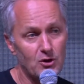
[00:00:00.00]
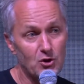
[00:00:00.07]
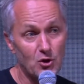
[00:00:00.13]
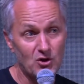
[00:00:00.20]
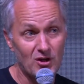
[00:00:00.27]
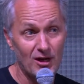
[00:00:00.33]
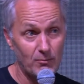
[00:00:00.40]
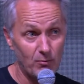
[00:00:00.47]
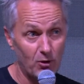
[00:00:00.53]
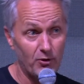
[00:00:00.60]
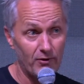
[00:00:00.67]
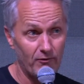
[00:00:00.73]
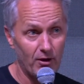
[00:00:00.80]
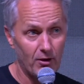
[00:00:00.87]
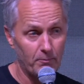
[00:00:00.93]
Sustainable
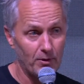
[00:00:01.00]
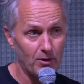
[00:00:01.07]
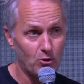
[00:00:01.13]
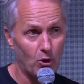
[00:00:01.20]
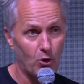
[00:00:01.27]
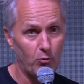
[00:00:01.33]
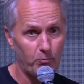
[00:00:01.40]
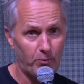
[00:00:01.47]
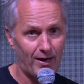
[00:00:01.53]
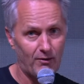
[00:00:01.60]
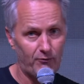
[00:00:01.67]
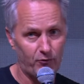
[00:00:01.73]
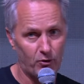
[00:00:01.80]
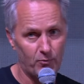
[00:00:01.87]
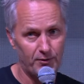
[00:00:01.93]
Development Goal
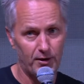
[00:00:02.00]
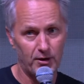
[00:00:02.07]
platform.